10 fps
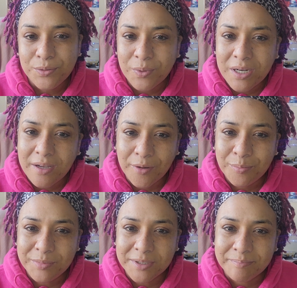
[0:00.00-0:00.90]
you want to
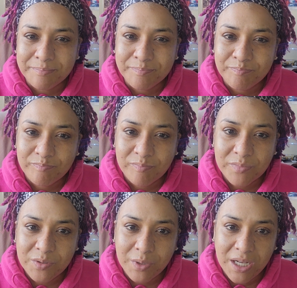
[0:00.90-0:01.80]
help them
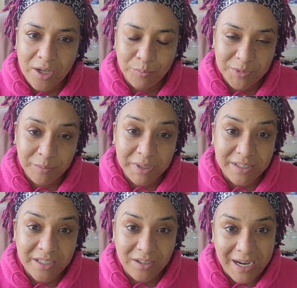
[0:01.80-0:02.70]
you want to help them
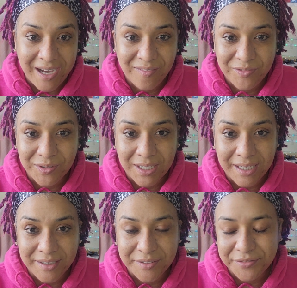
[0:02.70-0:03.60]
in their
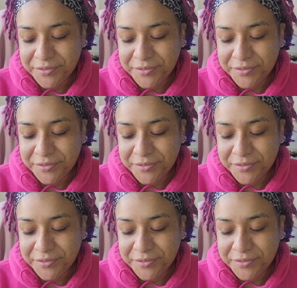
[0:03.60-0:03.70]
afterlife